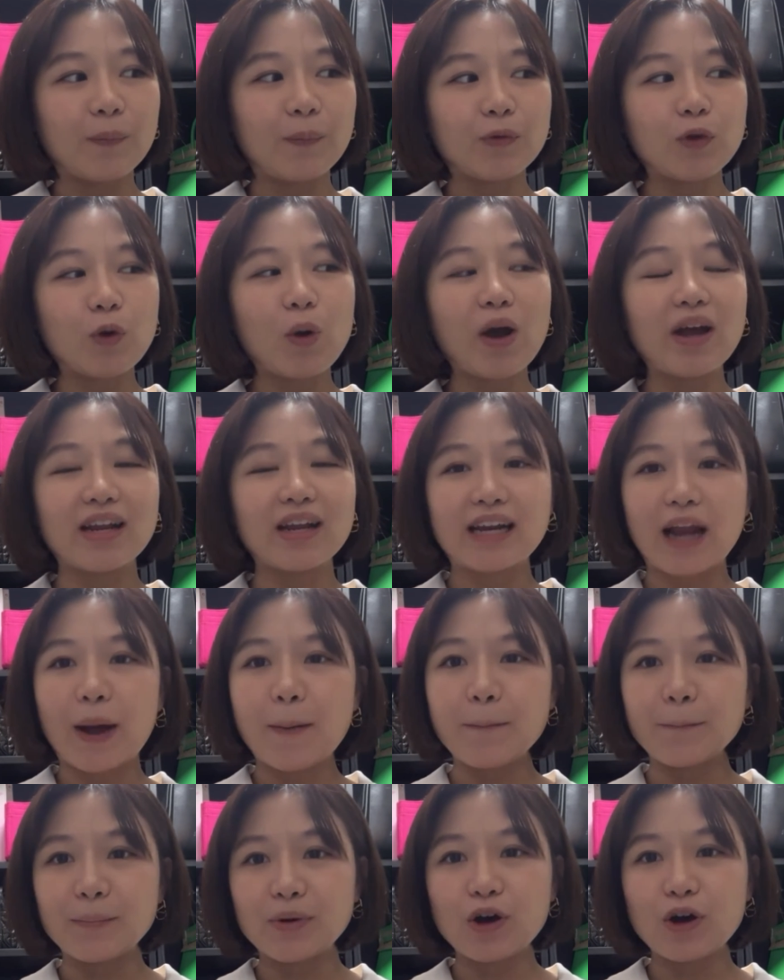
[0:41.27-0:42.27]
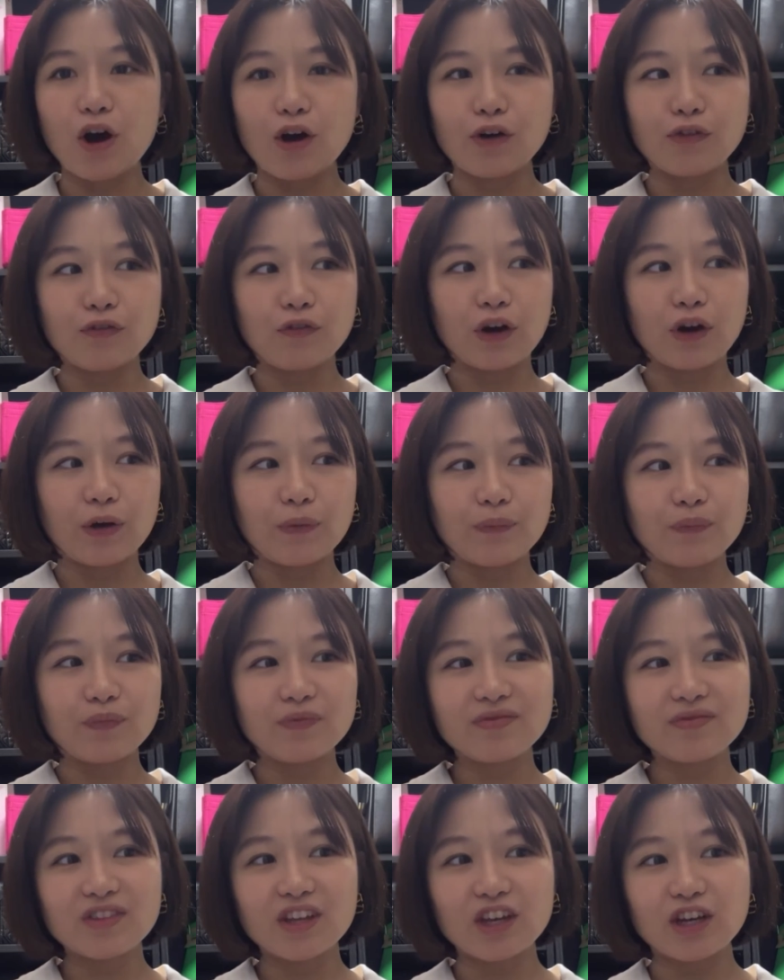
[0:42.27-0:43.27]
quite a number of
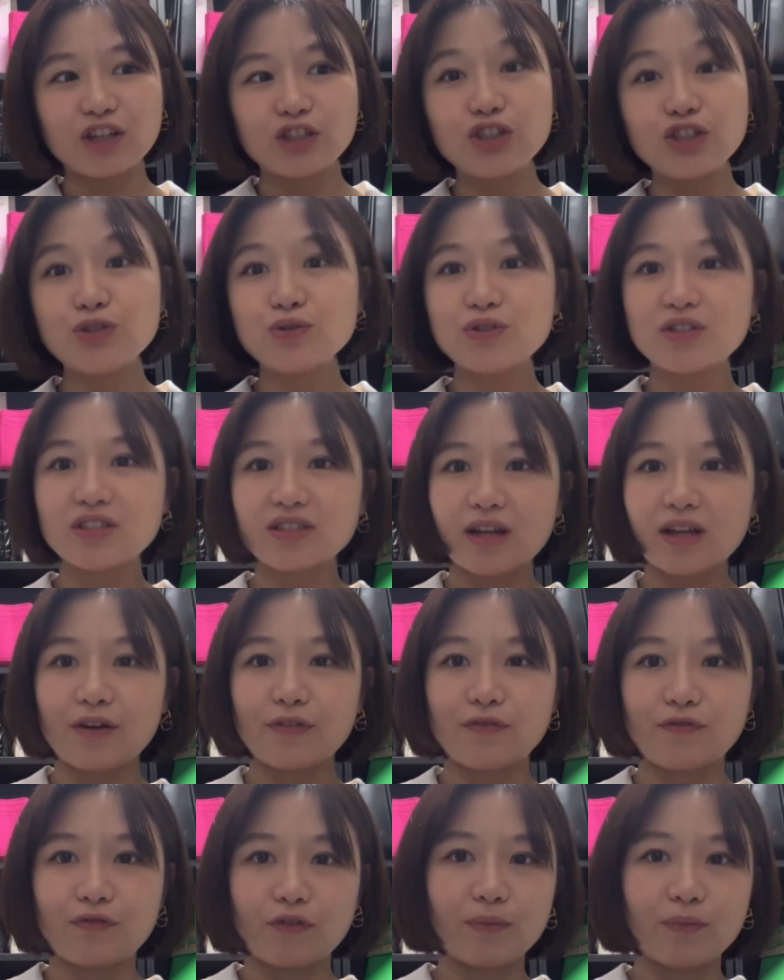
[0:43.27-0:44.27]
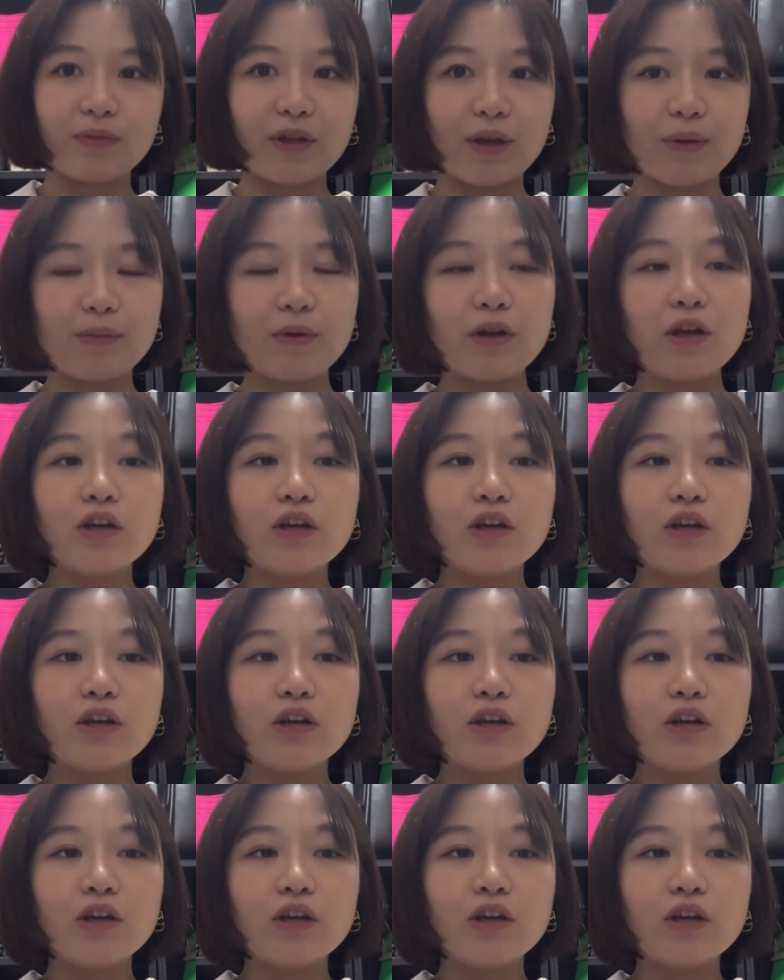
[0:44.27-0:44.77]
new stuff from them.